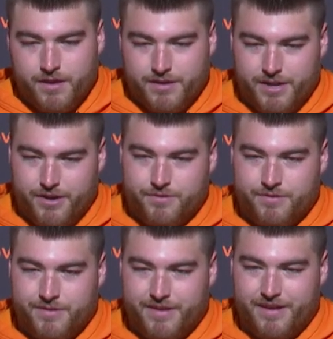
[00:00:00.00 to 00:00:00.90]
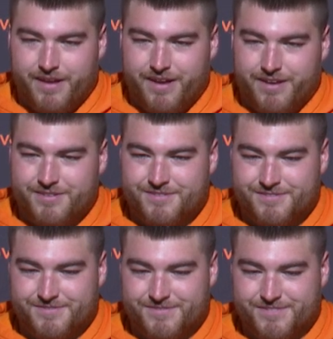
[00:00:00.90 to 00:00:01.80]
You know,
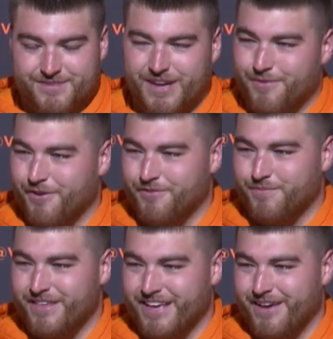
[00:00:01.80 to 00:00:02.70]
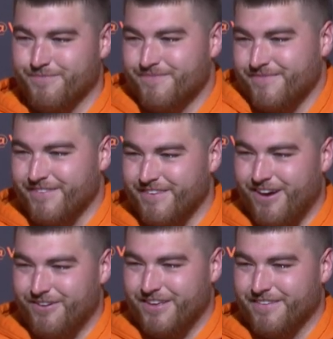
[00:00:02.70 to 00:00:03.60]
sometimes it hurts to play the game, just
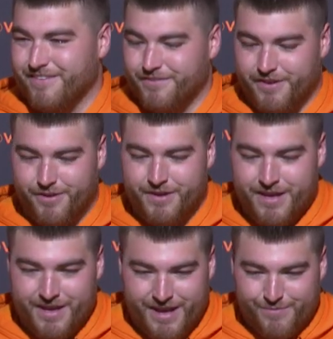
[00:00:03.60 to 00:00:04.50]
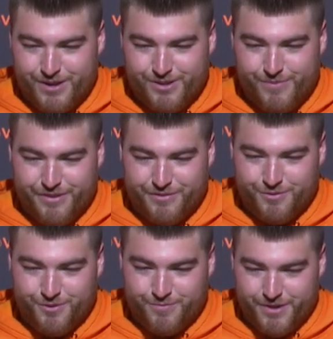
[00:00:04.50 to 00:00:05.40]
how it is. So I've been a little bit
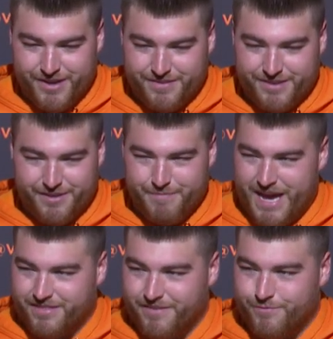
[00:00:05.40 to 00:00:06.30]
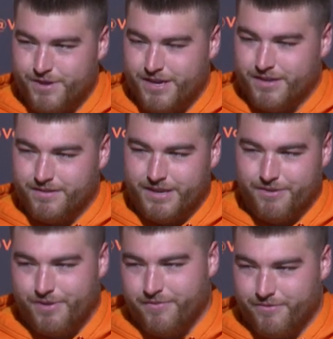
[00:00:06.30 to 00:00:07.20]
sore, but getting back this week and
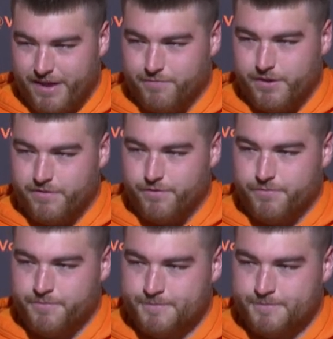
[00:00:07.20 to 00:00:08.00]
getting ready for next week too.